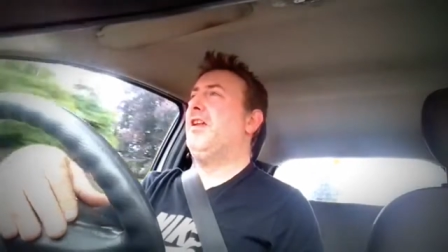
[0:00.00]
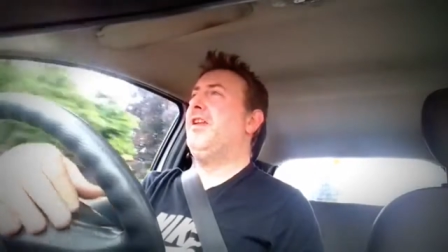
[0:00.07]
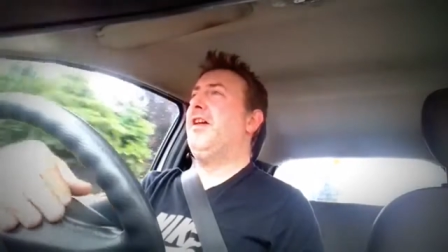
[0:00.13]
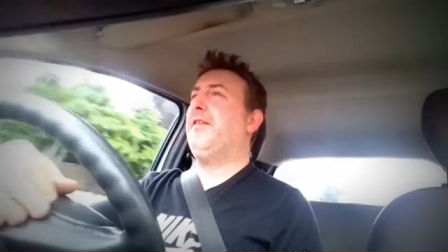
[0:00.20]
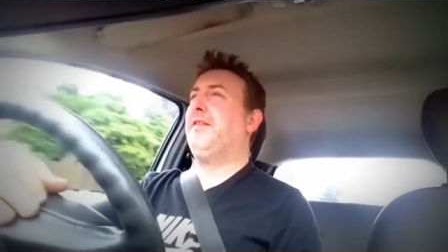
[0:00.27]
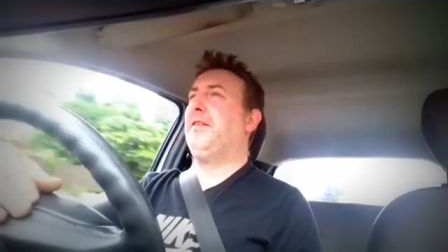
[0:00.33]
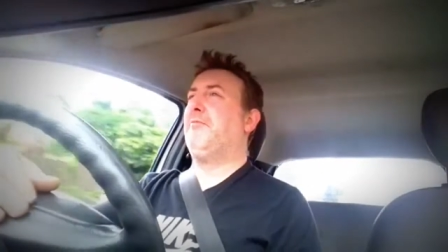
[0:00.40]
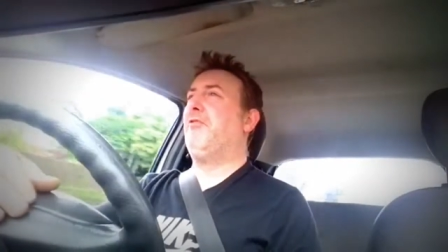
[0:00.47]

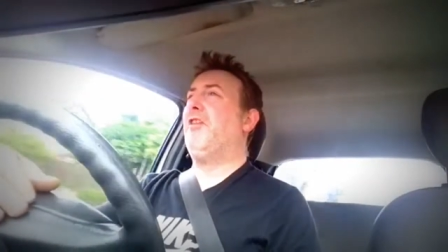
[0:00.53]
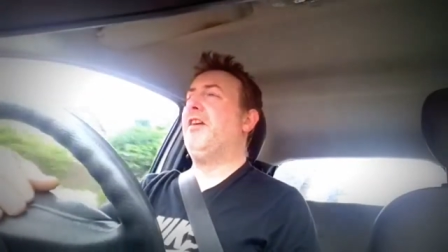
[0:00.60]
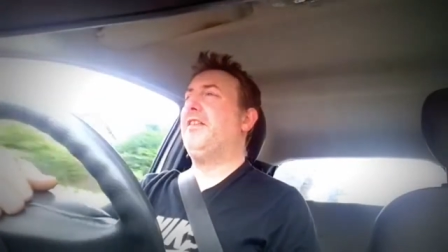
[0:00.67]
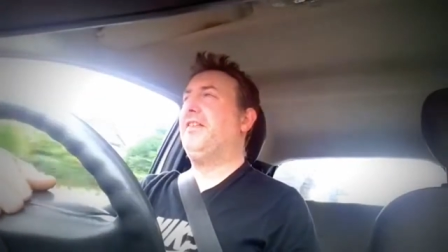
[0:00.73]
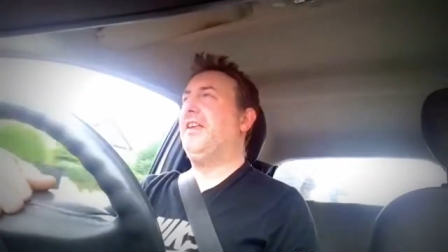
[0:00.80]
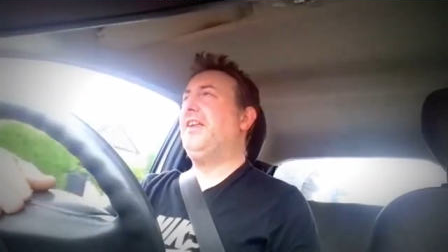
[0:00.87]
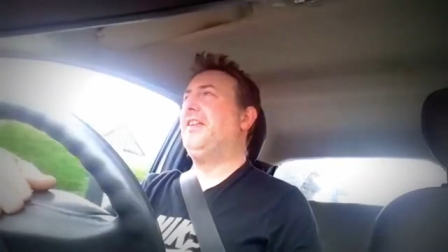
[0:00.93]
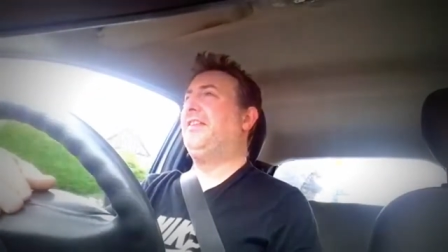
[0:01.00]
no
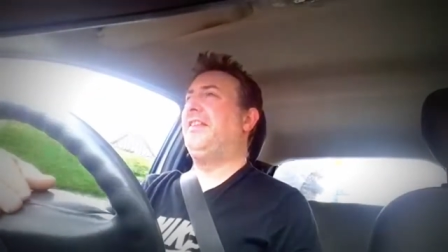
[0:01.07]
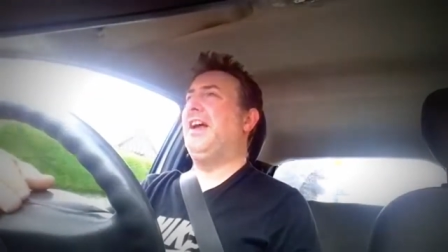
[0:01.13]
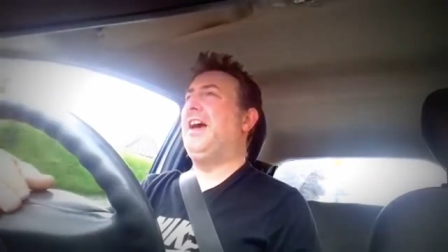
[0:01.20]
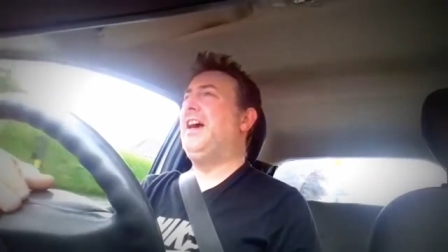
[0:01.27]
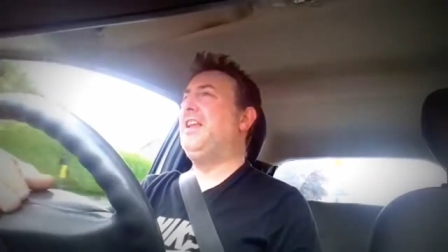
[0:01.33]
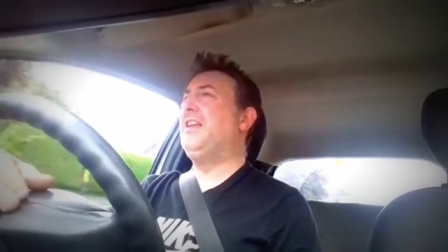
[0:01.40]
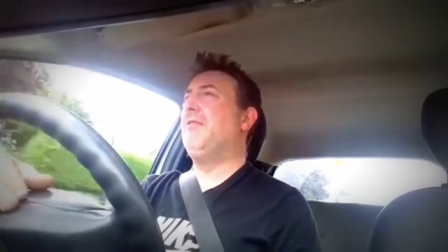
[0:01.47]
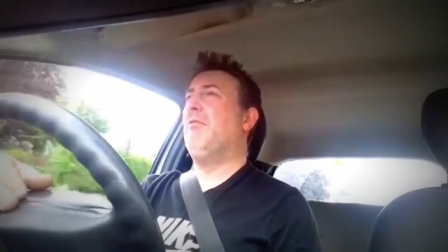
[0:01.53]
surprises
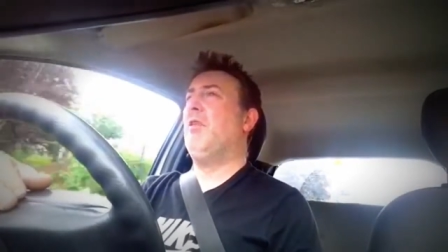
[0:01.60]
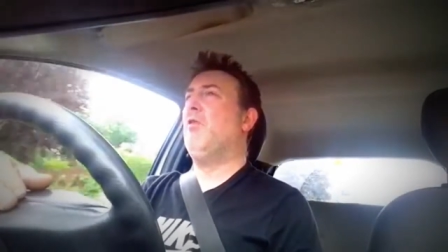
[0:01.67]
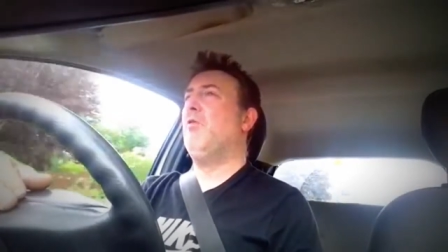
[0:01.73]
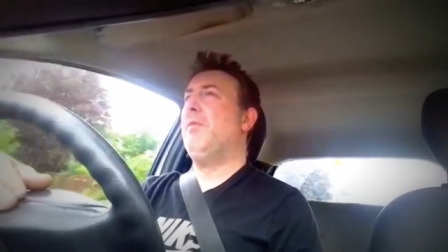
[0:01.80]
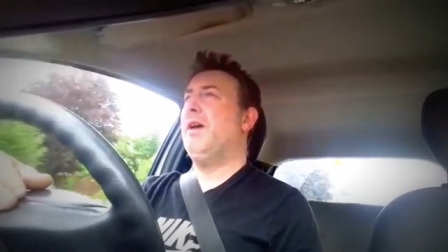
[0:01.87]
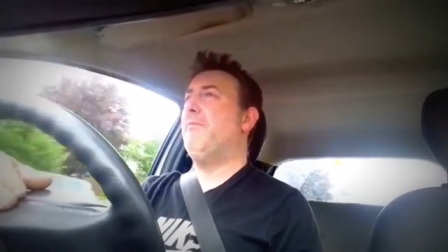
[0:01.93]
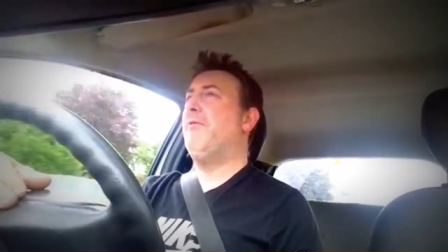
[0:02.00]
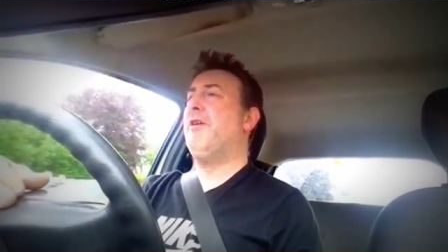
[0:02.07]
and it will
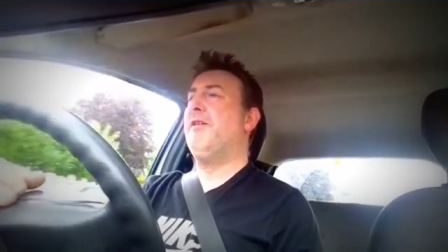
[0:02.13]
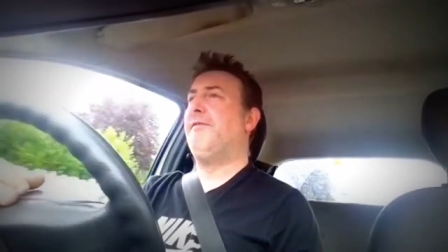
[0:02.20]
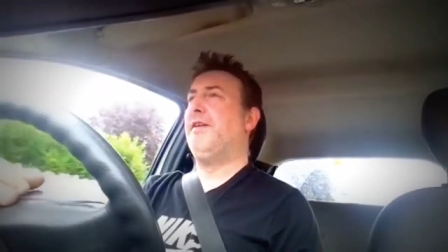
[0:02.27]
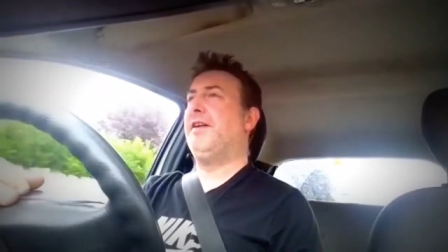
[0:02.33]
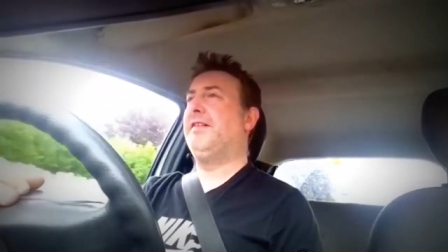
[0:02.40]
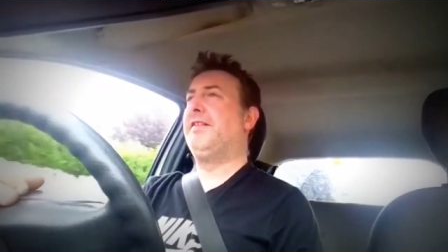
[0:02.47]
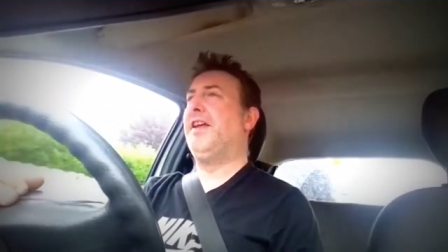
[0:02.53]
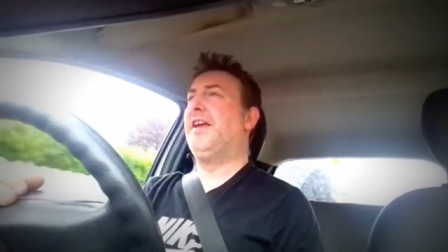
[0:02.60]
all make
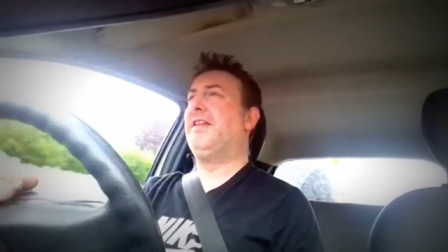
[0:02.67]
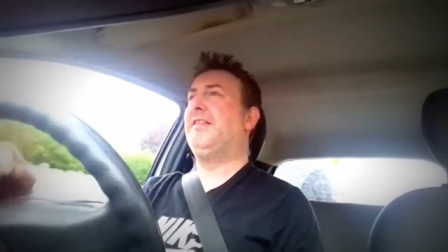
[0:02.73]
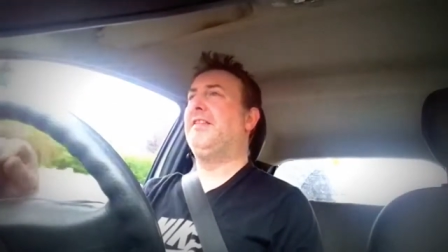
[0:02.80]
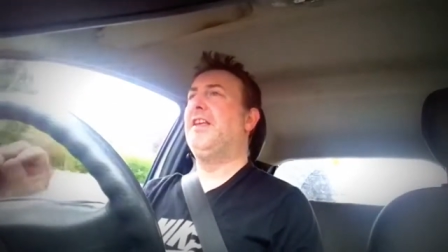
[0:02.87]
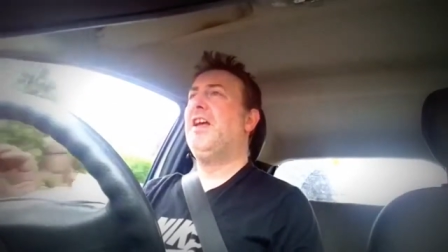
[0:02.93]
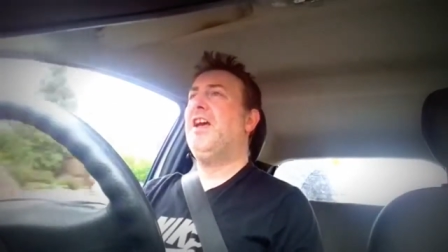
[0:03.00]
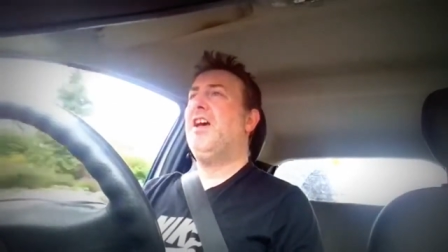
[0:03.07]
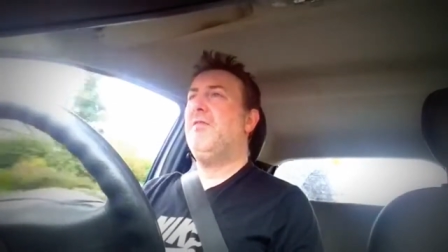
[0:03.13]
perfect sense.